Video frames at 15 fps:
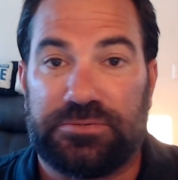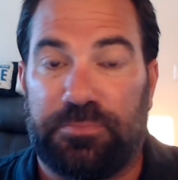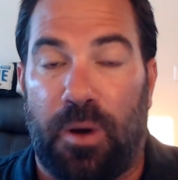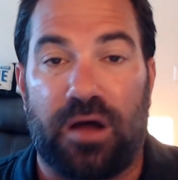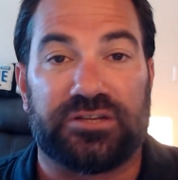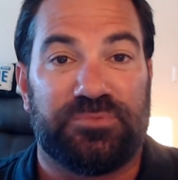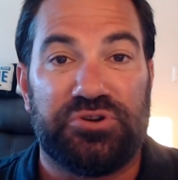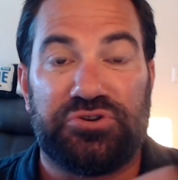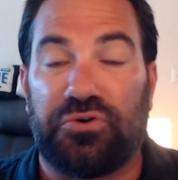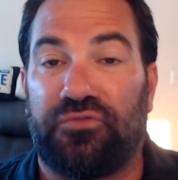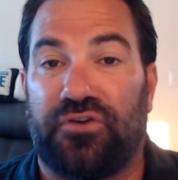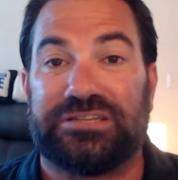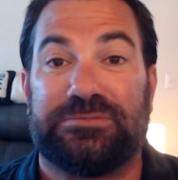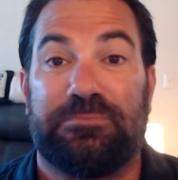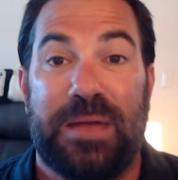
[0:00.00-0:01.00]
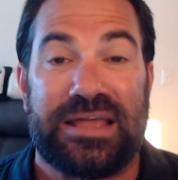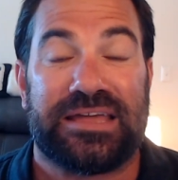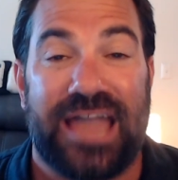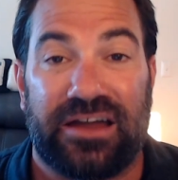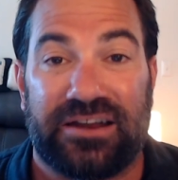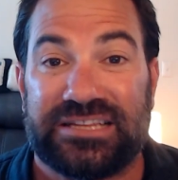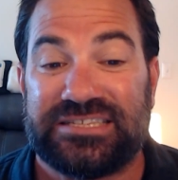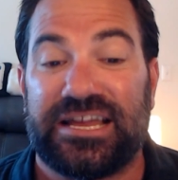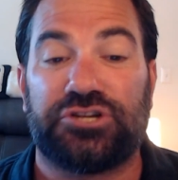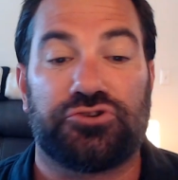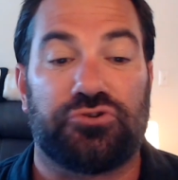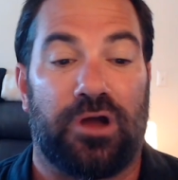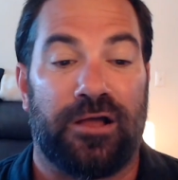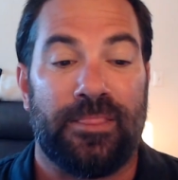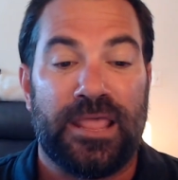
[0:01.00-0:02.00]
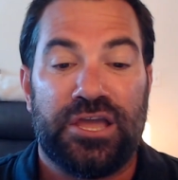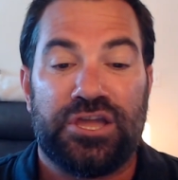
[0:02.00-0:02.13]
bonds, mutual funds, bank account, etc.